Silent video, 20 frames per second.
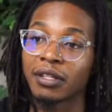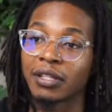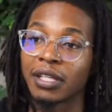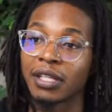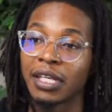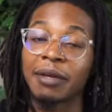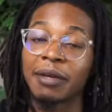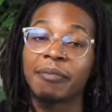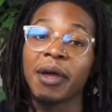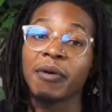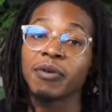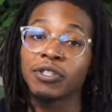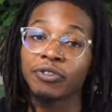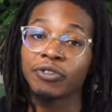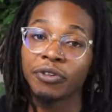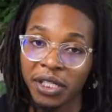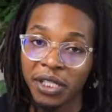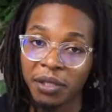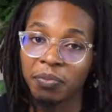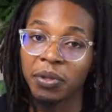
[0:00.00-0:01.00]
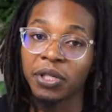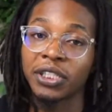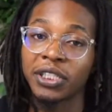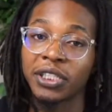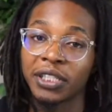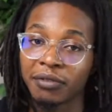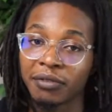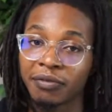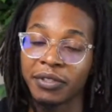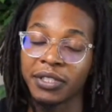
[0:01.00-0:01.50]
eBay was really
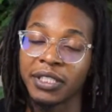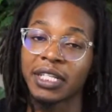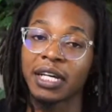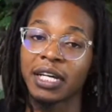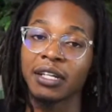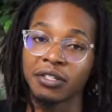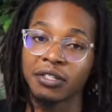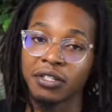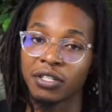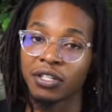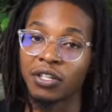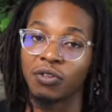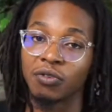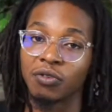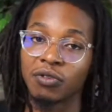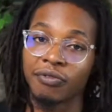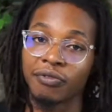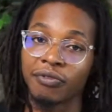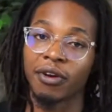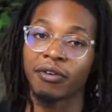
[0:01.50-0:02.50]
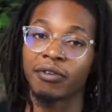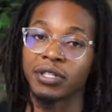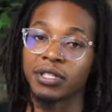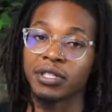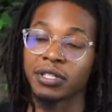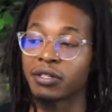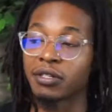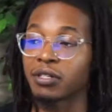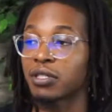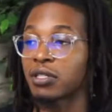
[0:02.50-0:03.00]
pushing for sellers to use free
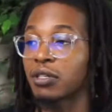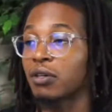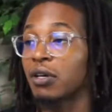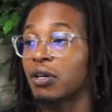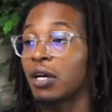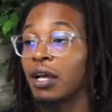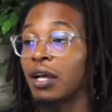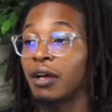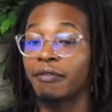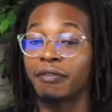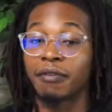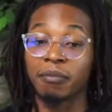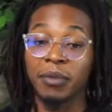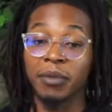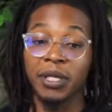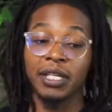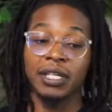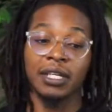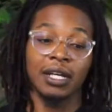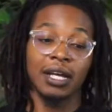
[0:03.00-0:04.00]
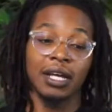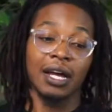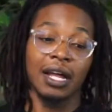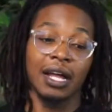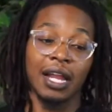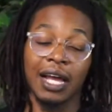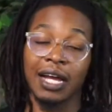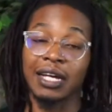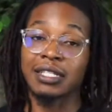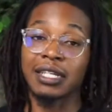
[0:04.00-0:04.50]
returns. So for me,
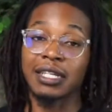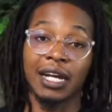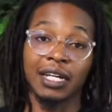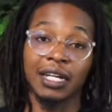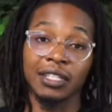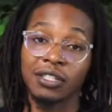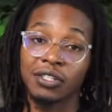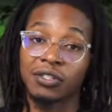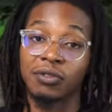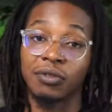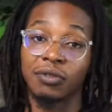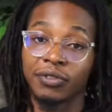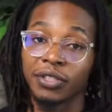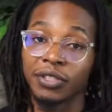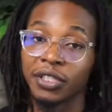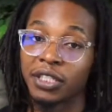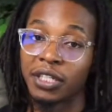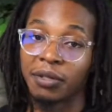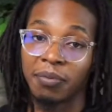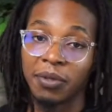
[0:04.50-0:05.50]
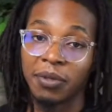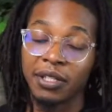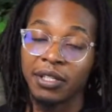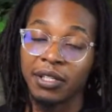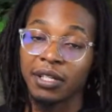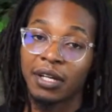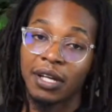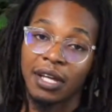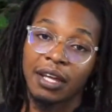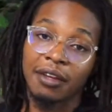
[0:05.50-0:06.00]
like I said, I just do free
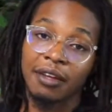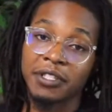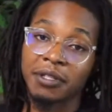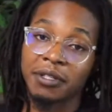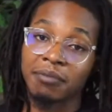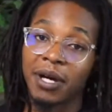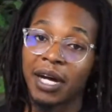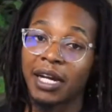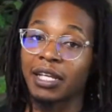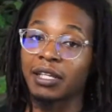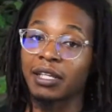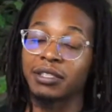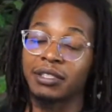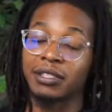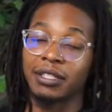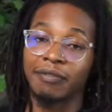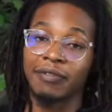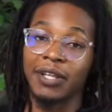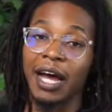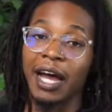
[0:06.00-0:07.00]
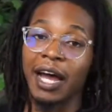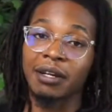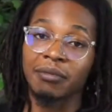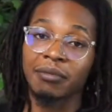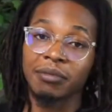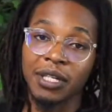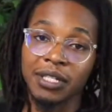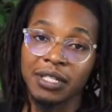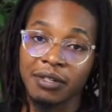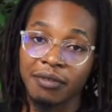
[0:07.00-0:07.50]
shipping. If somebody, if the
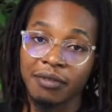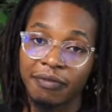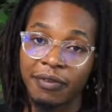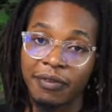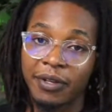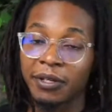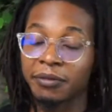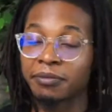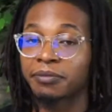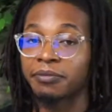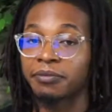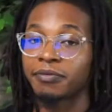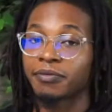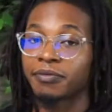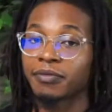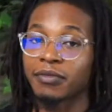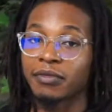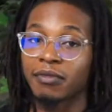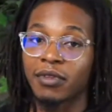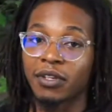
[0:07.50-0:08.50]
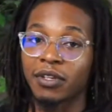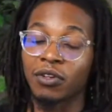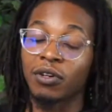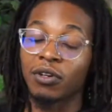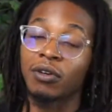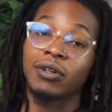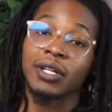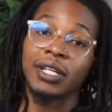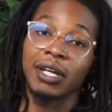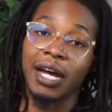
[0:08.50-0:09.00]
item doesn't fit, you
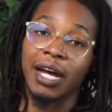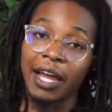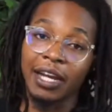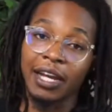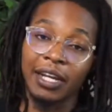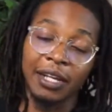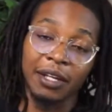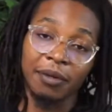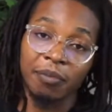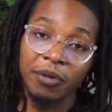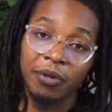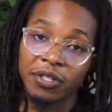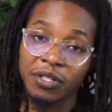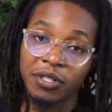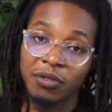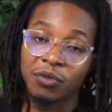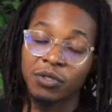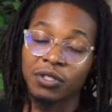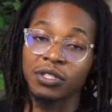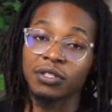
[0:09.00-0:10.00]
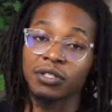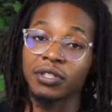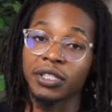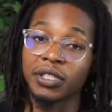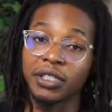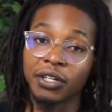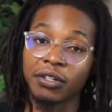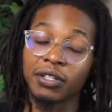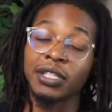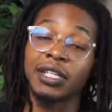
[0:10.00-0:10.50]
know, and the and the person wants to
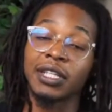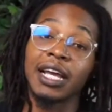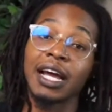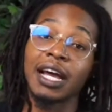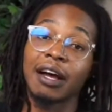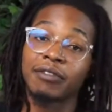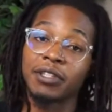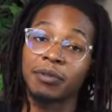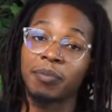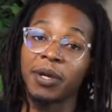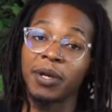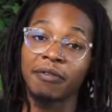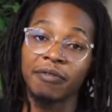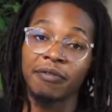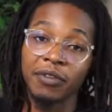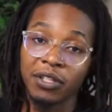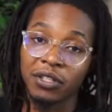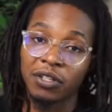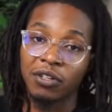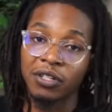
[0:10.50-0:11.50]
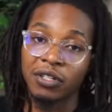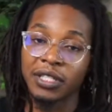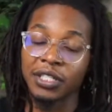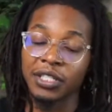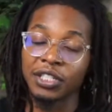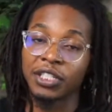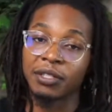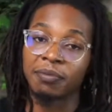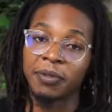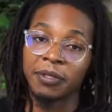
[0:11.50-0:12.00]
return it, they have to pay for the cost of
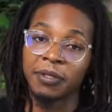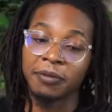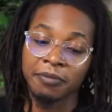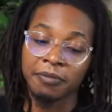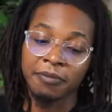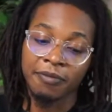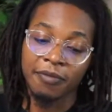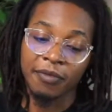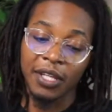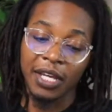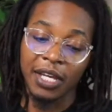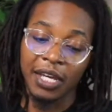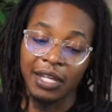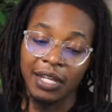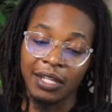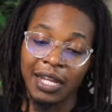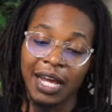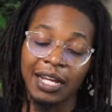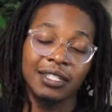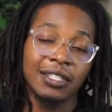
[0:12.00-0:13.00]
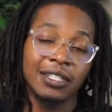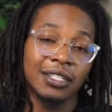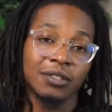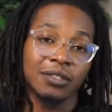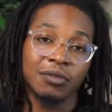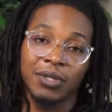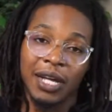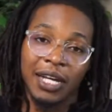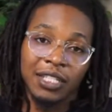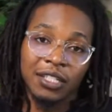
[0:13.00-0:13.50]
shipping and that's
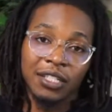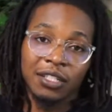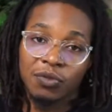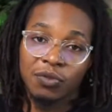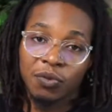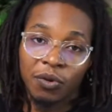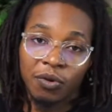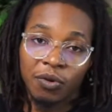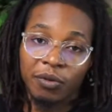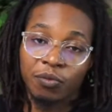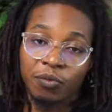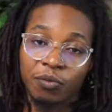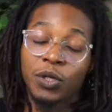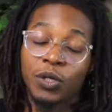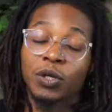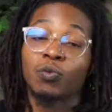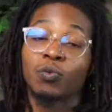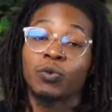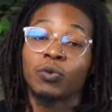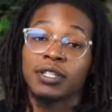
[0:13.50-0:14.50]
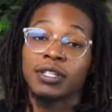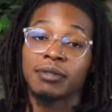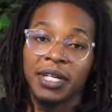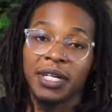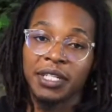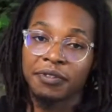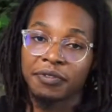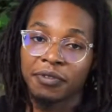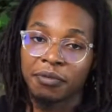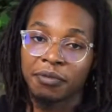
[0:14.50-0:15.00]
just that's just what what works
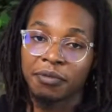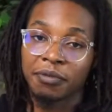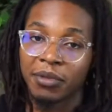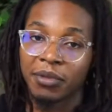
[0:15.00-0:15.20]
best for me.